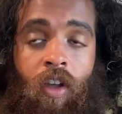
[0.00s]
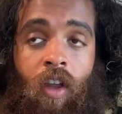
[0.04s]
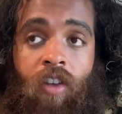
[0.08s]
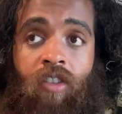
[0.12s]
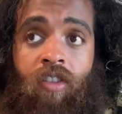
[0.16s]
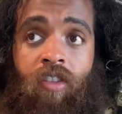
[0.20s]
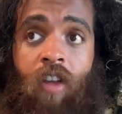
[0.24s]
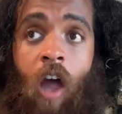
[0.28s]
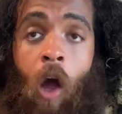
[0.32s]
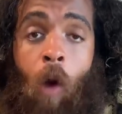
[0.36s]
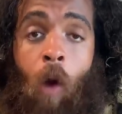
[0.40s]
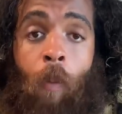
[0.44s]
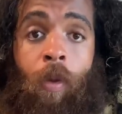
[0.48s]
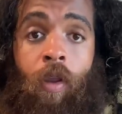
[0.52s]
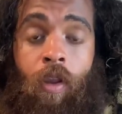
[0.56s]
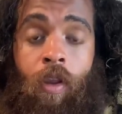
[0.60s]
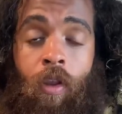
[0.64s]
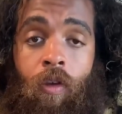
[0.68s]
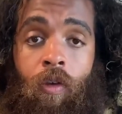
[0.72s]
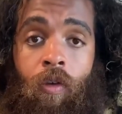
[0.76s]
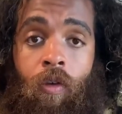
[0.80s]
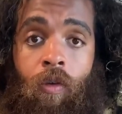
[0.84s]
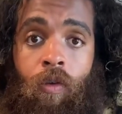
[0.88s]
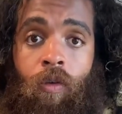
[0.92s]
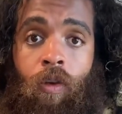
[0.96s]
It's helping
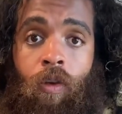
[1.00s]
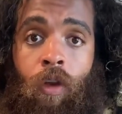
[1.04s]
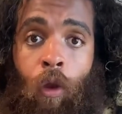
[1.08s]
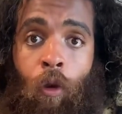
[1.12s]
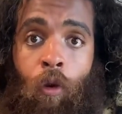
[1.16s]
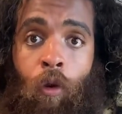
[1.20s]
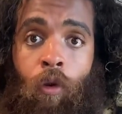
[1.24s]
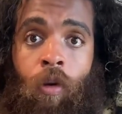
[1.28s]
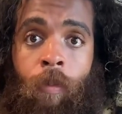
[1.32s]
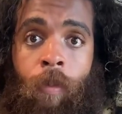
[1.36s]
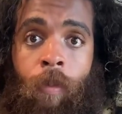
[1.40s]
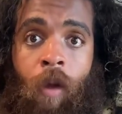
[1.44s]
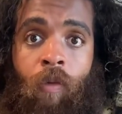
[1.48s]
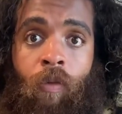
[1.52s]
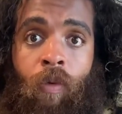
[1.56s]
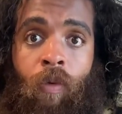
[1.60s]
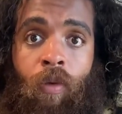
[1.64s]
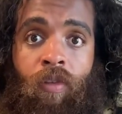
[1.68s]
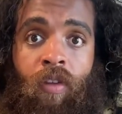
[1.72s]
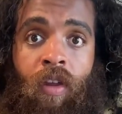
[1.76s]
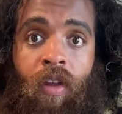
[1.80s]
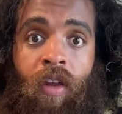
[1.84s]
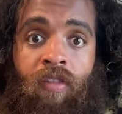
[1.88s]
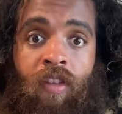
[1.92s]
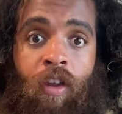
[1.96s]
you learn about
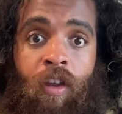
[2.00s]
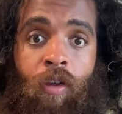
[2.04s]
real things.